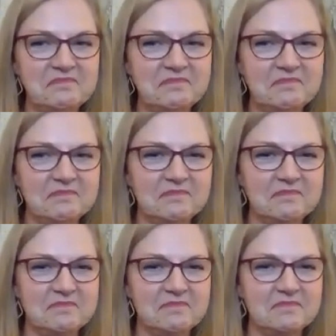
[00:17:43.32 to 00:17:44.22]

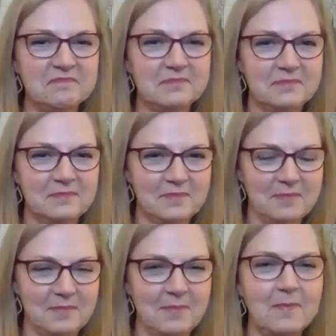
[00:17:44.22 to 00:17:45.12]

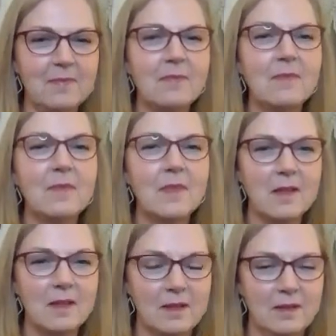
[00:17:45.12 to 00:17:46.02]

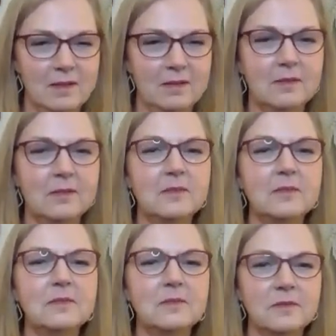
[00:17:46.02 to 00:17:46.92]

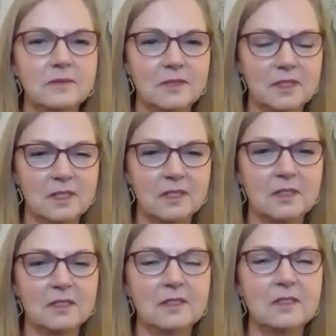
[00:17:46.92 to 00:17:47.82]
This person isn't speaking.